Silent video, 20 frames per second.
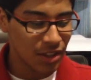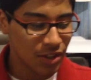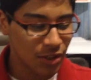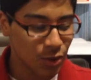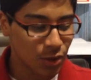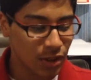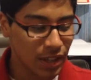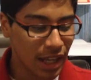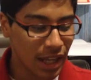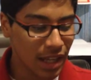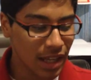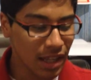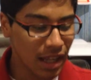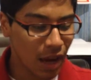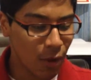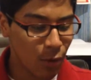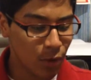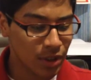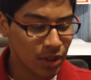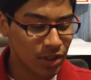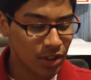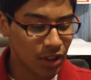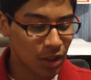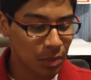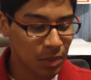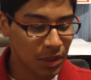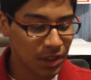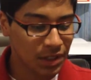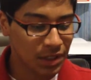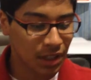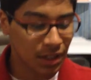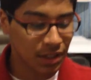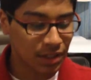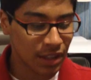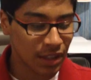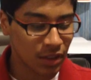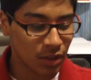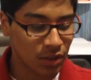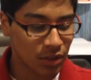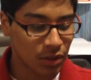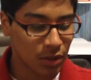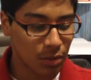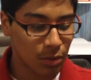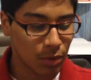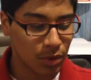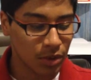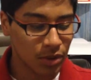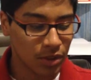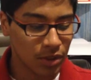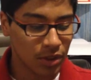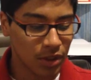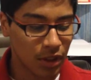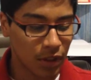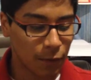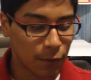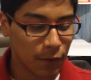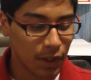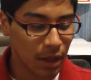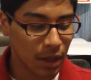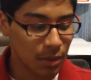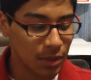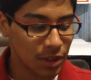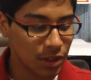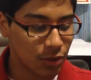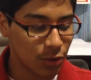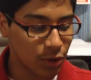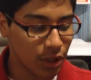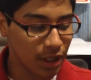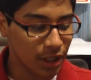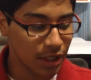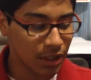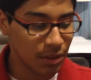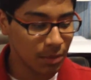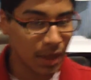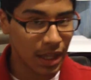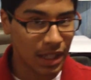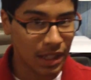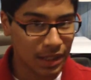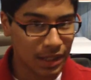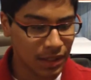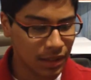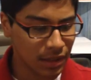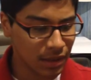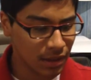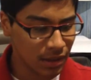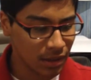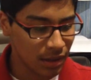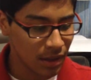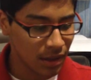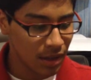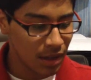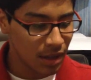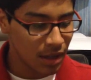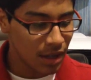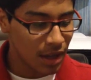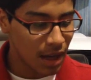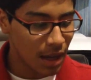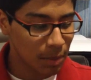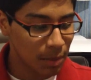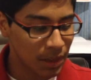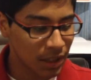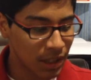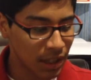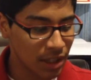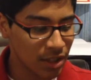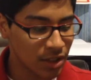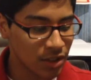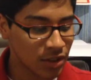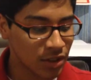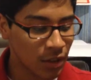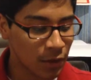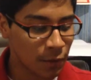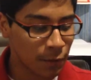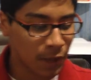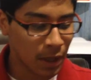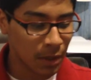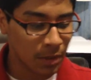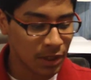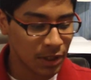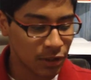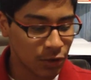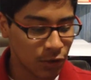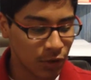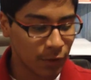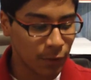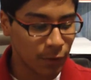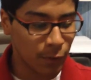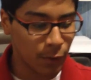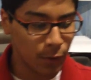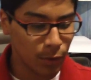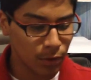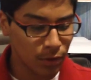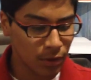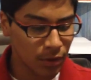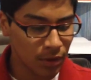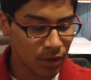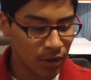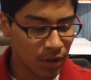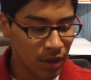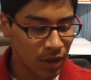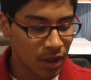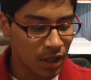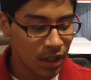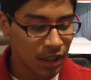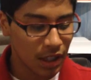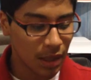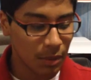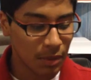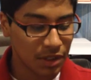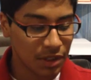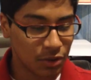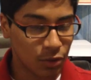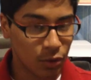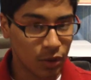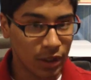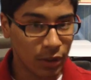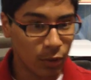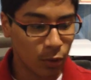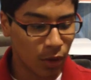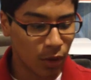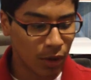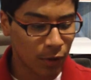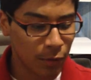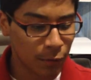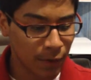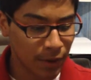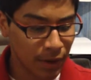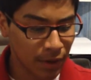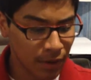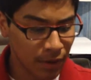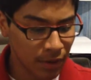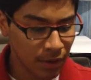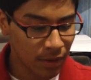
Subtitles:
Today our topics are the contribution of chemistry in medicine, application of chemistry in food, chemistry in warfare,